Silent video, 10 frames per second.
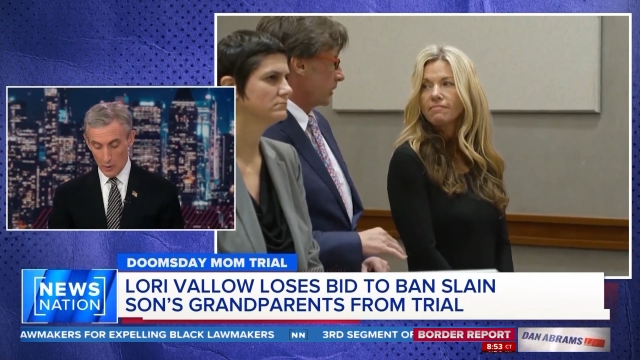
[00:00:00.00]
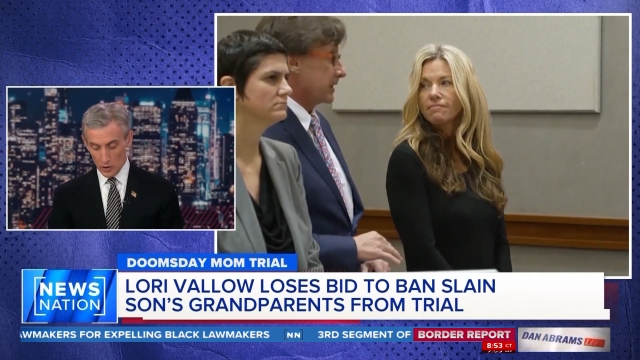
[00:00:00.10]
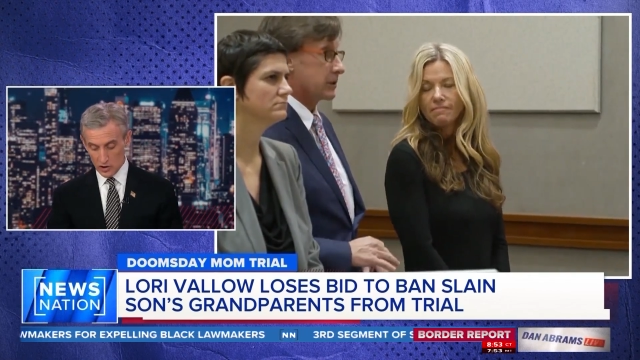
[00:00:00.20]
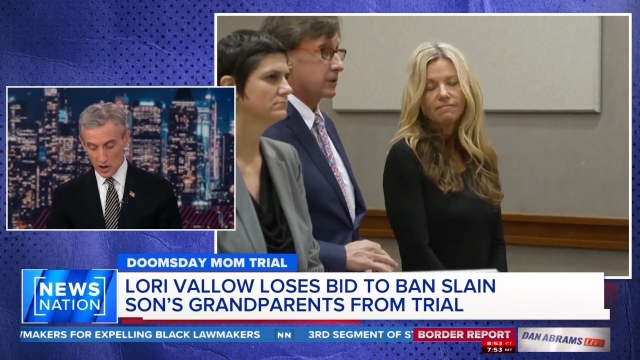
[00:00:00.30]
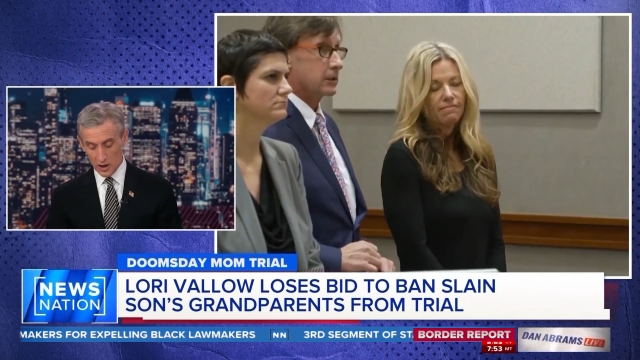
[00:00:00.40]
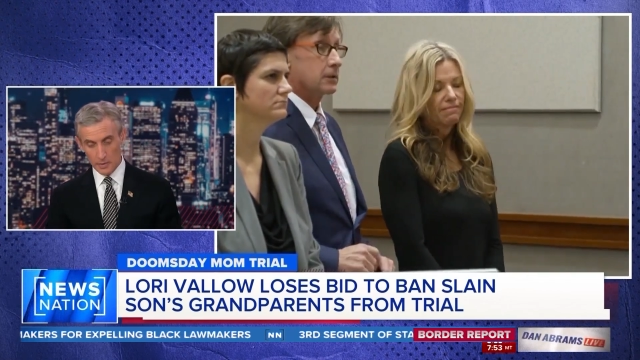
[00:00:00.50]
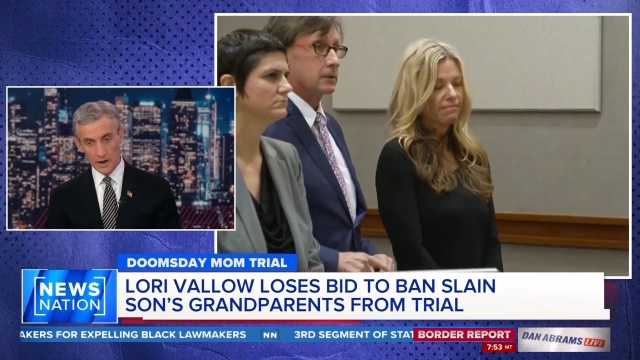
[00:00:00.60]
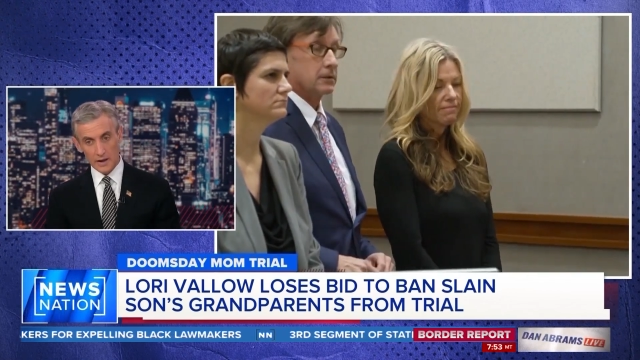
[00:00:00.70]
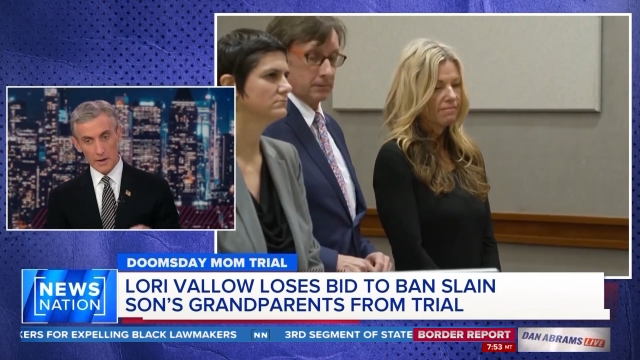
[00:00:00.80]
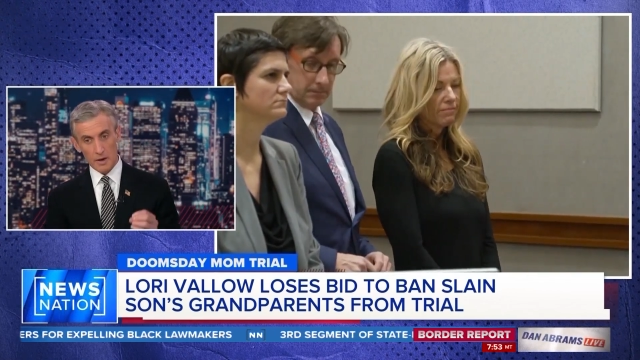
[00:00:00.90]
Speaker 1: I want to talk
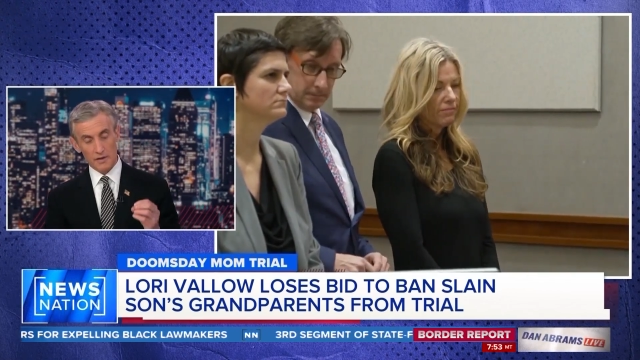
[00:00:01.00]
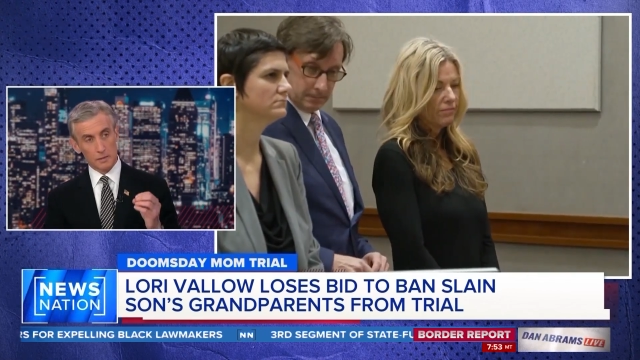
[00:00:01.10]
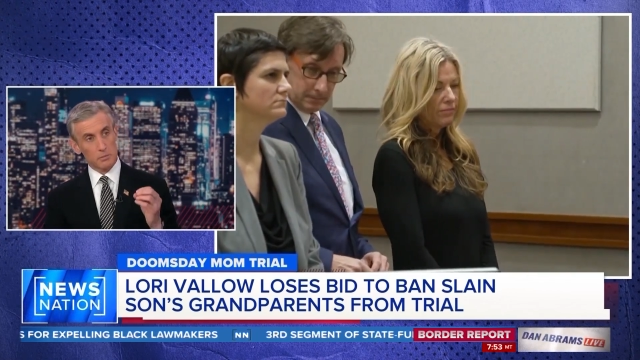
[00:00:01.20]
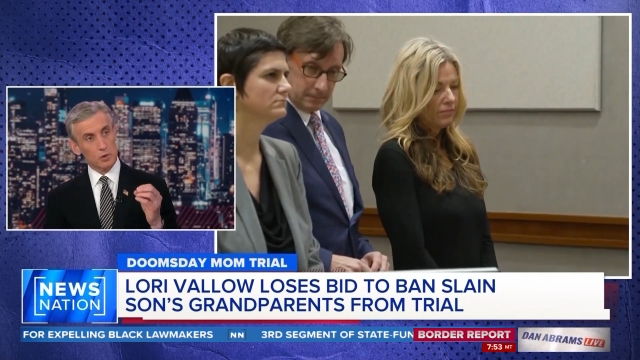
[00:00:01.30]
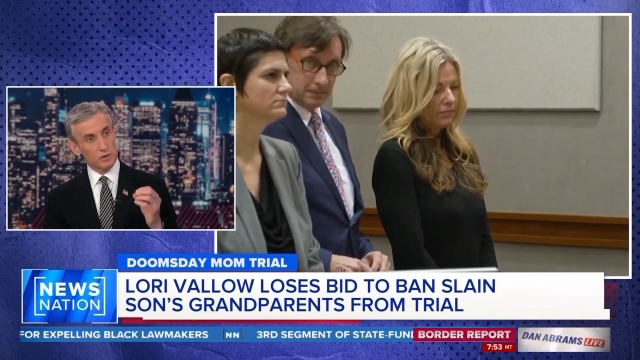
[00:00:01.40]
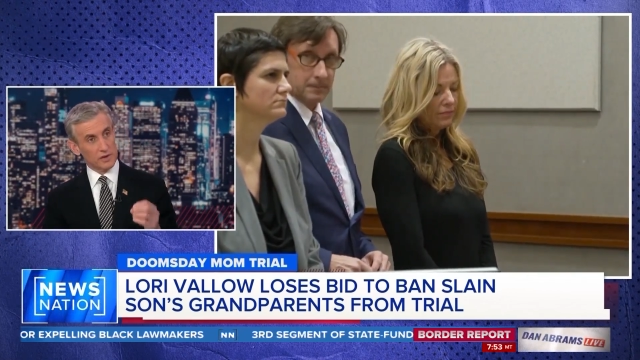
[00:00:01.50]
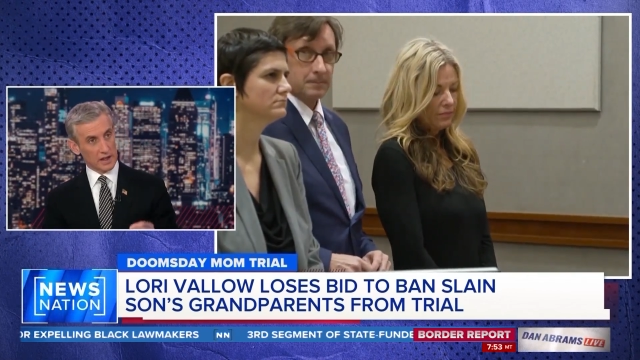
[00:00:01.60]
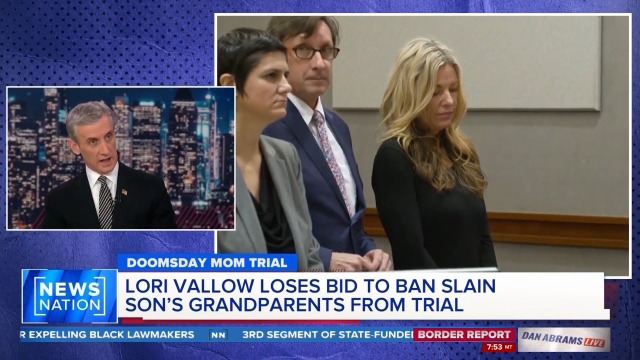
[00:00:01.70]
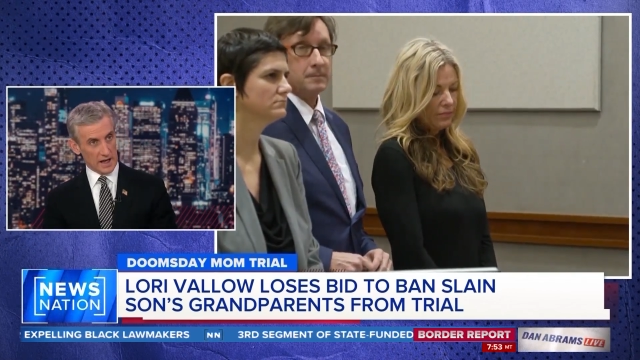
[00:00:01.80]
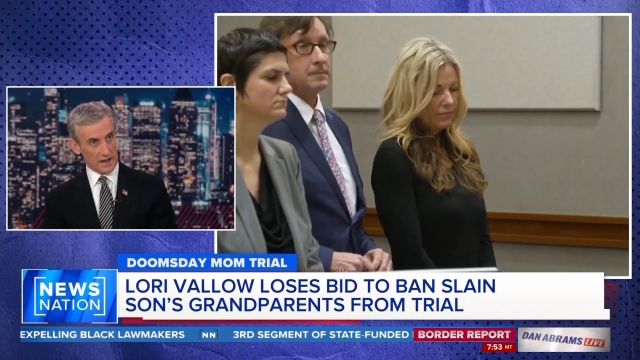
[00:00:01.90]
about them having moved
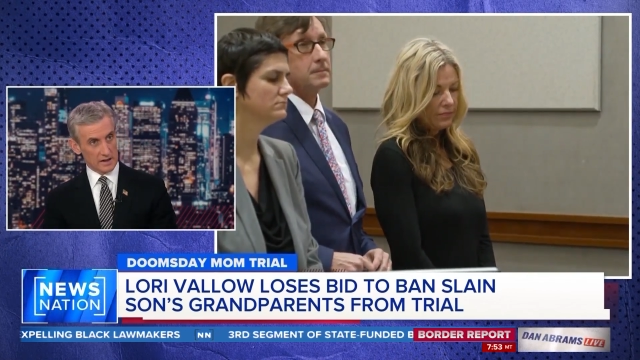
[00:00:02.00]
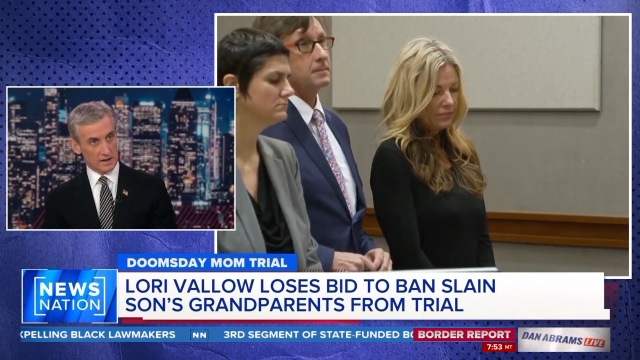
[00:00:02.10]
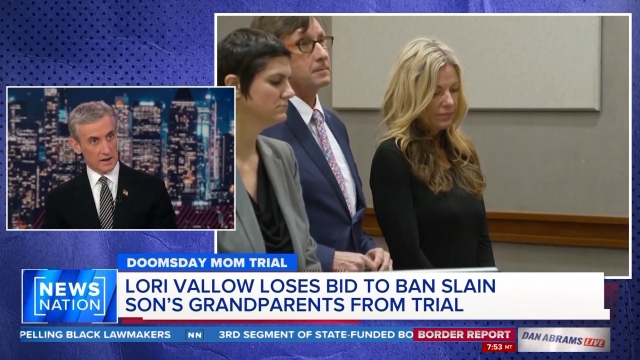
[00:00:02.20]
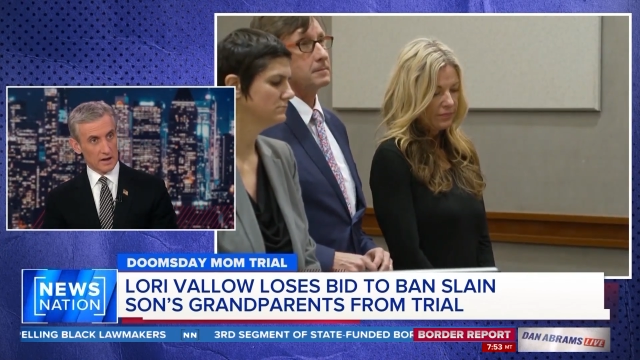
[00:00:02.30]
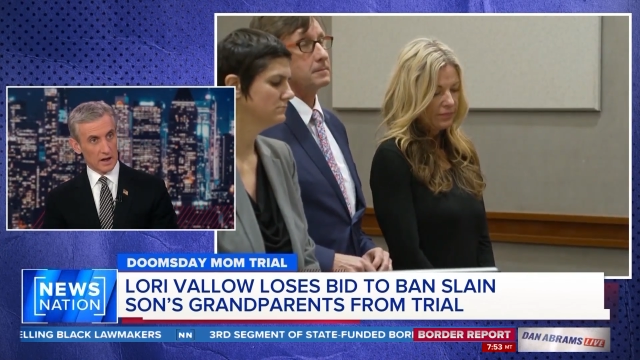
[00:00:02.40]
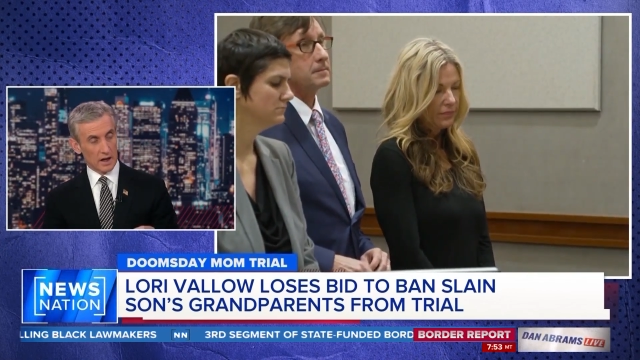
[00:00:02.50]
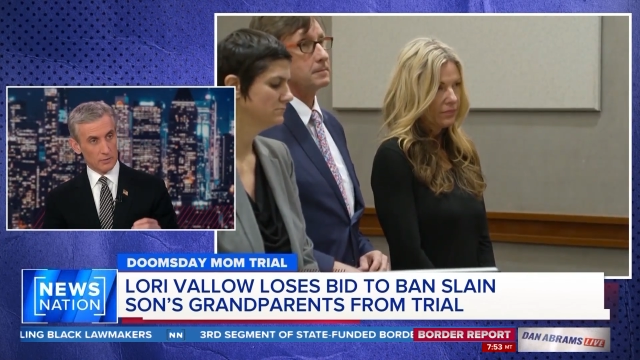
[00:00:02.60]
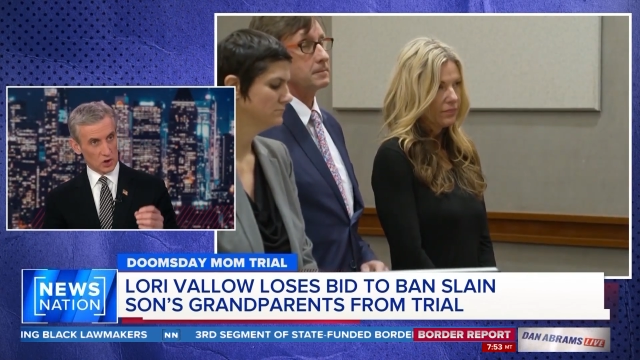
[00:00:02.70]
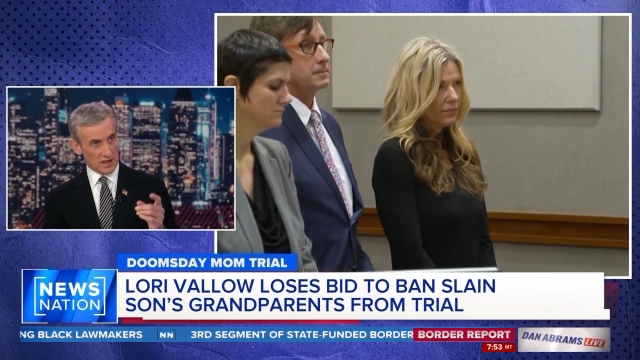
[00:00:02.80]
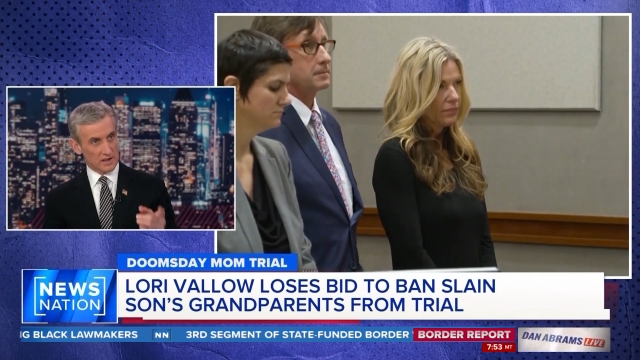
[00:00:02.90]
the case.
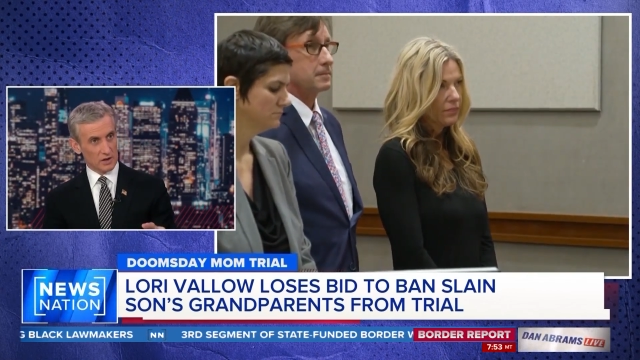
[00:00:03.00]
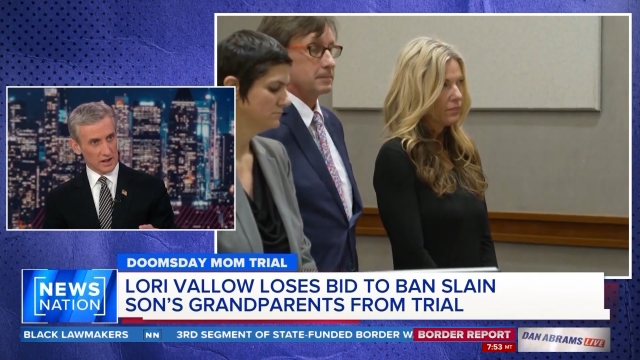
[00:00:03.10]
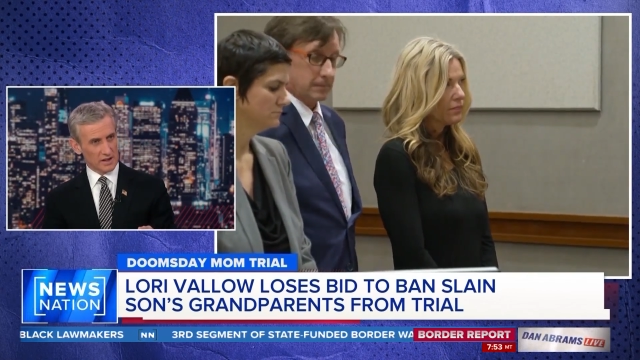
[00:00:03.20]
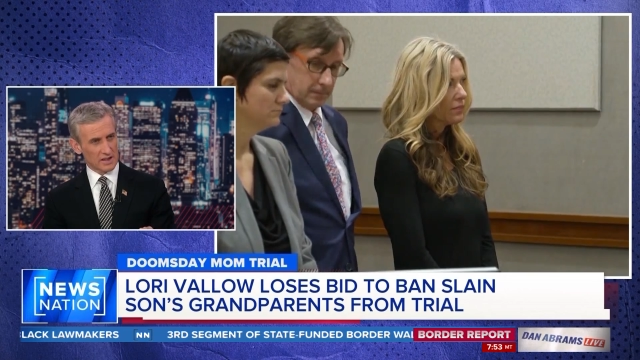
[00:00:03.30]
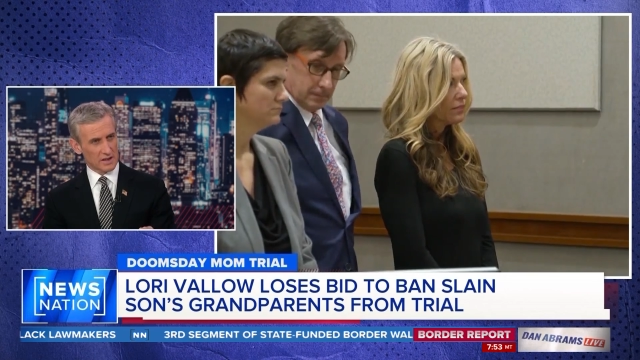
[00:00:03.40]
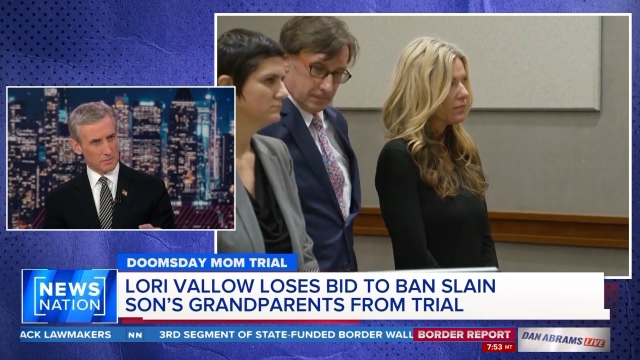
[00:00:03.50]
Jesse, you think this is